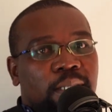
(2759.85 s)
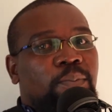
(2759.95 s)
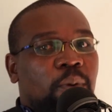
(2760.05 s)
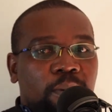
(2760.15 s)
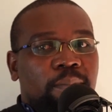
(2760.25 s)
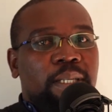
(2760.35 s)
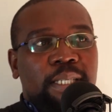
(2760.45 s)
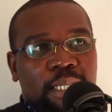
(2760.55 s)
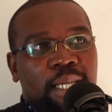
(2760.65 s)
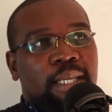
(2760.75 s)
he's probably
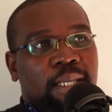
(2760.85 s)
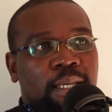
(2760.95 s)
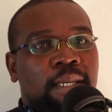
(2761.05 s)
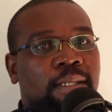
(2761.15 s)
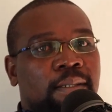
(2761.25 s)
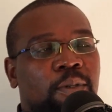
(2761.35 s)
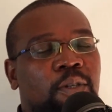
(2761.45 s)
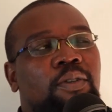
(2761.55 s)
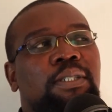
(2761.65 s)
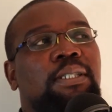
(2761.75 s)
saying is,
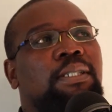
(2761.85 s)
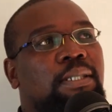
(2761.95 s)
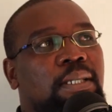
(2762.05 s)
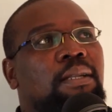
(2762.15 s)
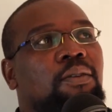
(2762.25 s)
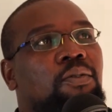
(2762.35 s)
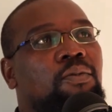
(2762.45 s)
because he's seen you